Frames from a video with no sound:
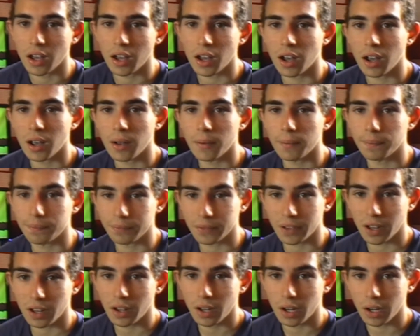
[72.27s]

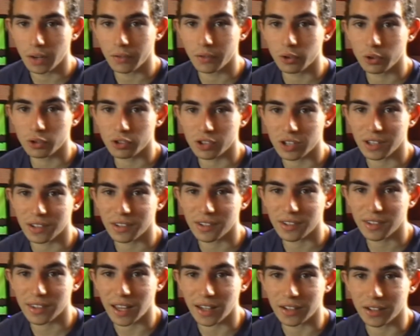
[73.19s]
Unfortunately, it's
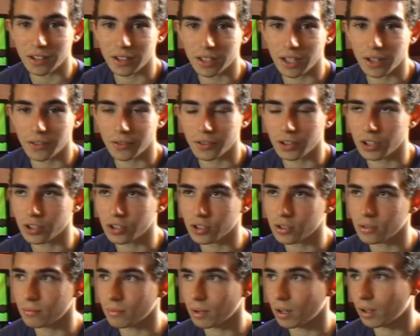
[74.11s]
standard
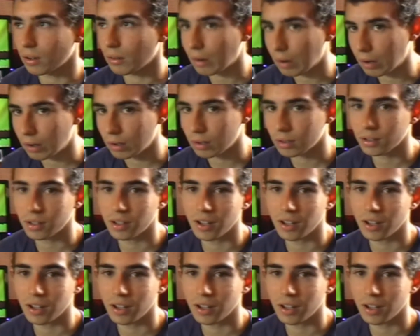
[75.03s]
definition, but